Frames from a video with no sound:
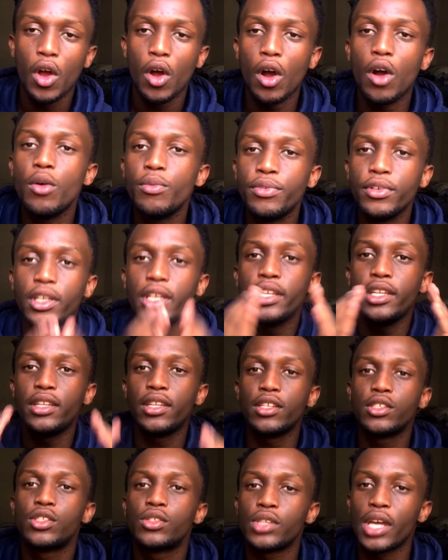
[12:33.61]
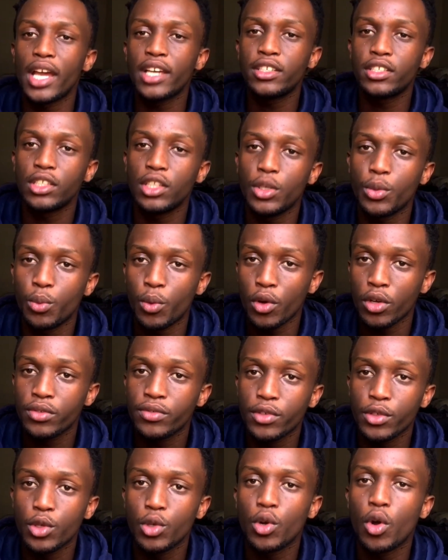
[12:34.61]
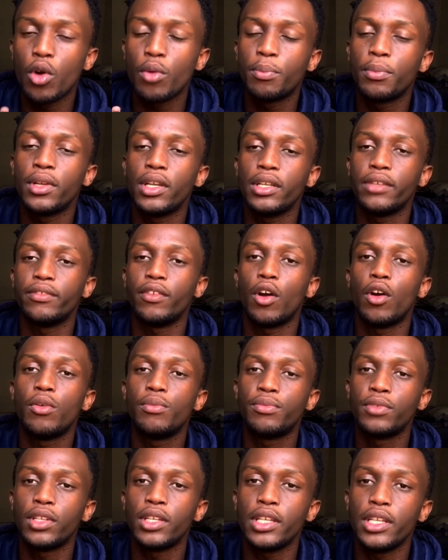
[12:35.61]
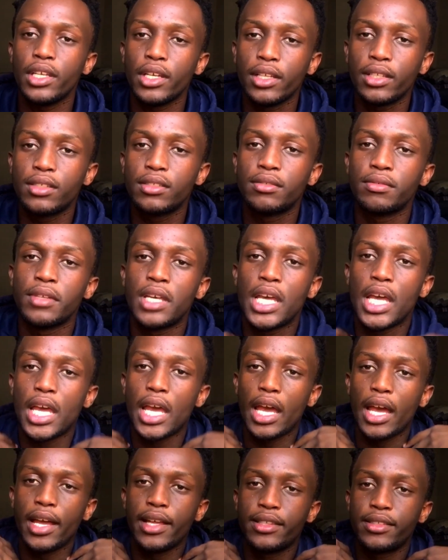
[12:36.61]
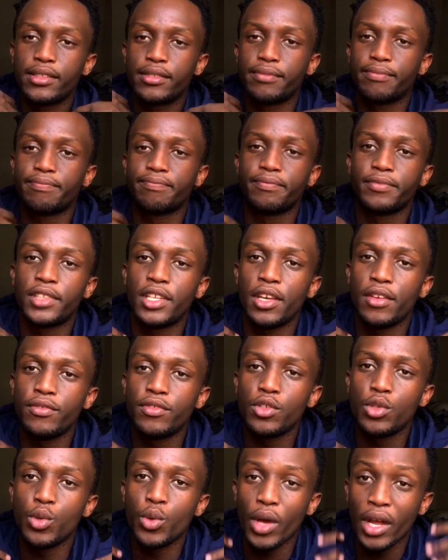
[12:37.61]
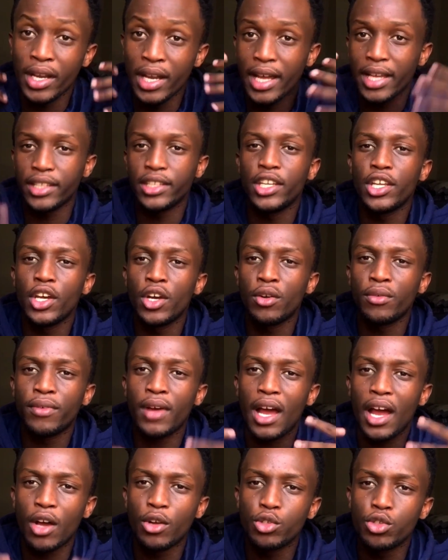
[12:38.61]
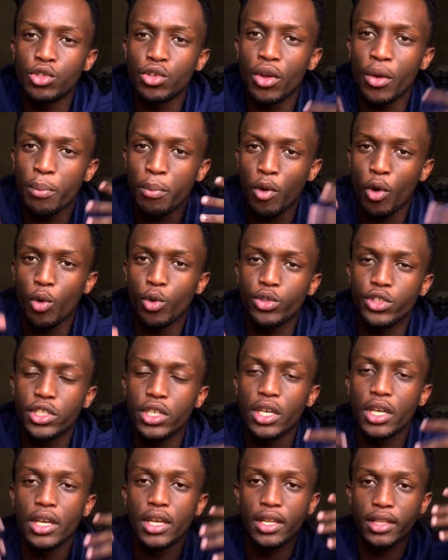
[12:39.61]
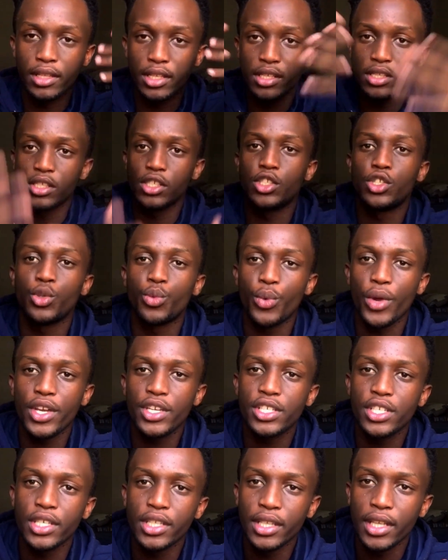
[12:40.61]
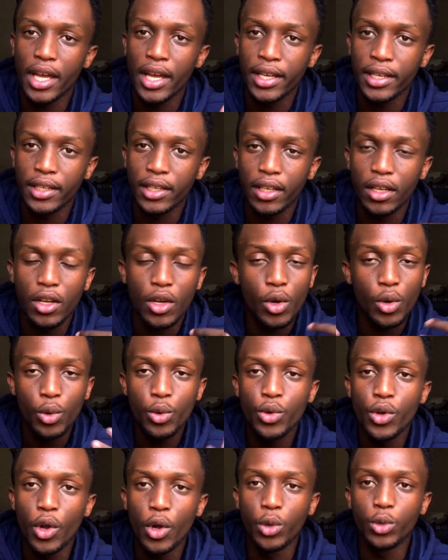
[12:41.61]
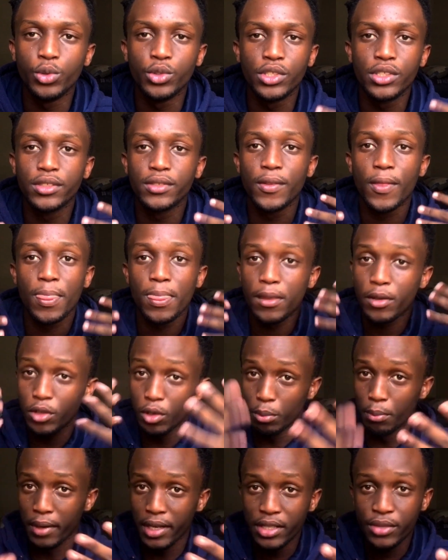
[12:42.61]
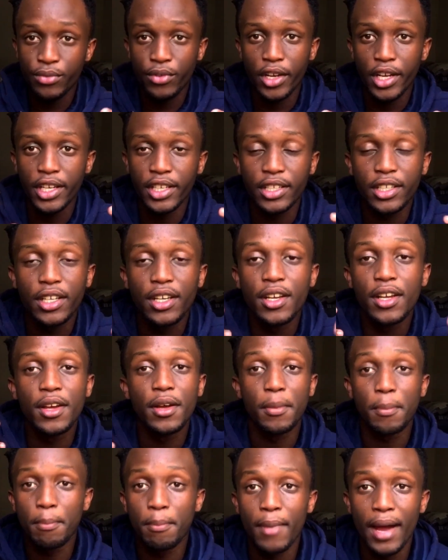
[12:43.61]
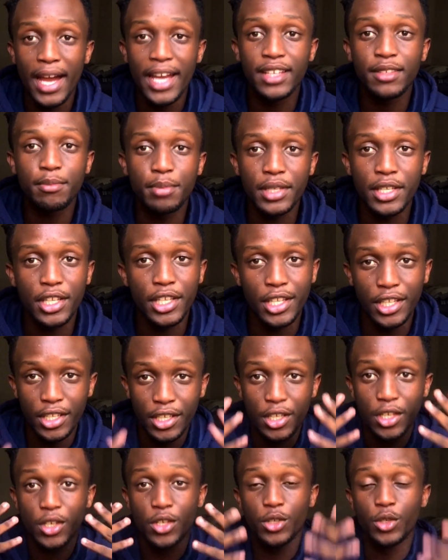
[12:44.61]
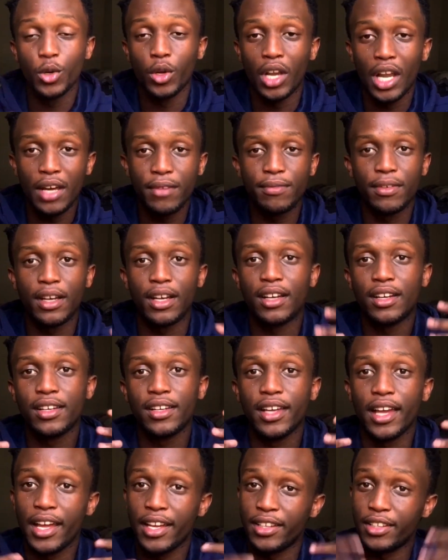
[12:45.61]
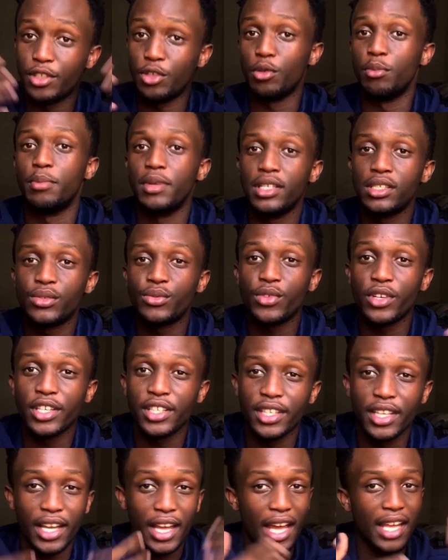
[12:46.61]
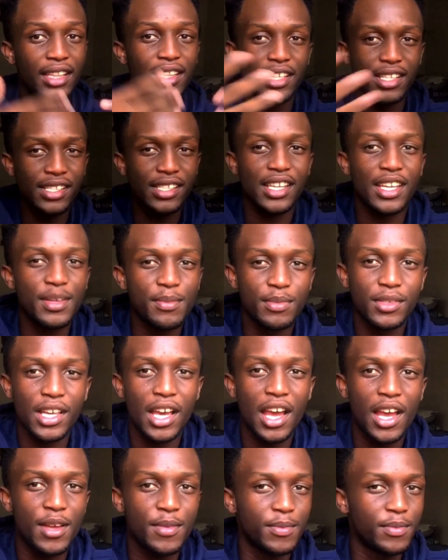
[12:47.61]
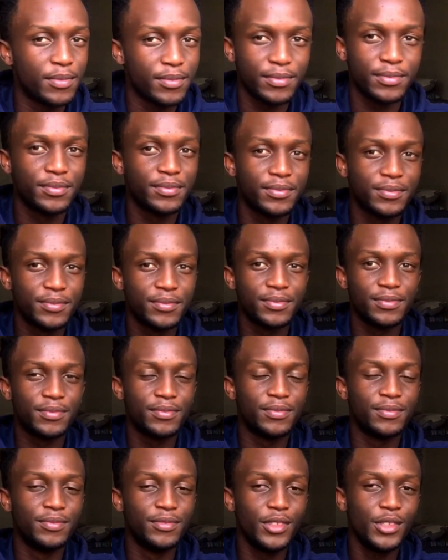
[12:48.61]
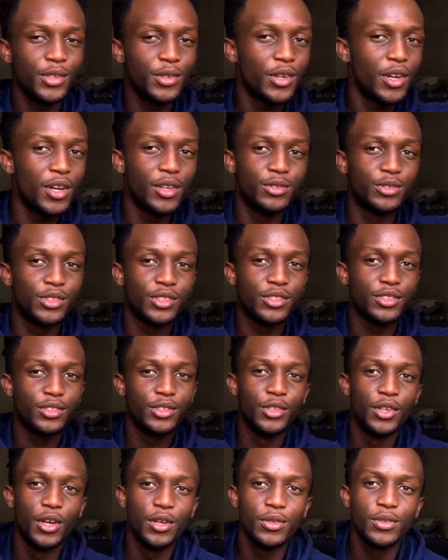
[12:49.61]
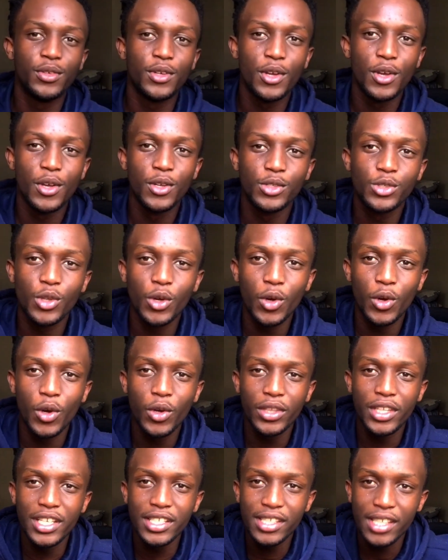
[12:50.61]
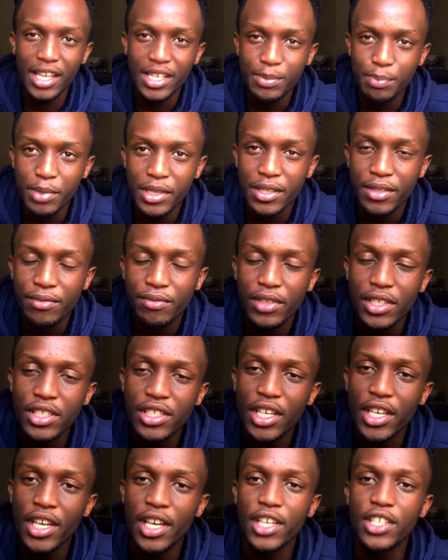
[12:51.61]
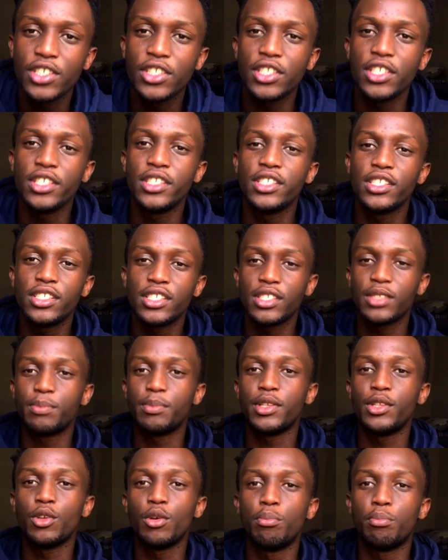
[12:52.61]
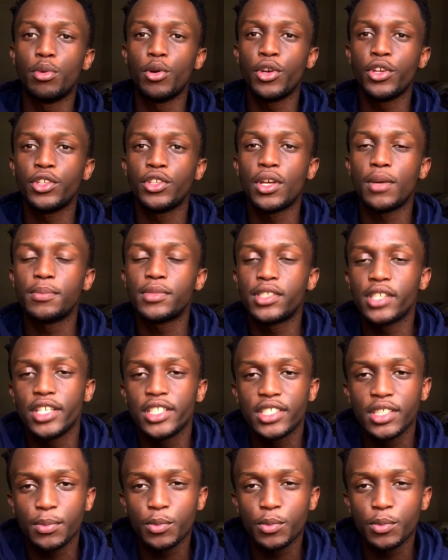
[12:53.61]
Hopefully this actually works for you. Hopefully it gives you an idea of how to approach this situation, and who knows, your best friend might be your lover and your best friend at the same time. Who knows, you know? So this has been VJHD. This has been your boy, you know what I'm saying?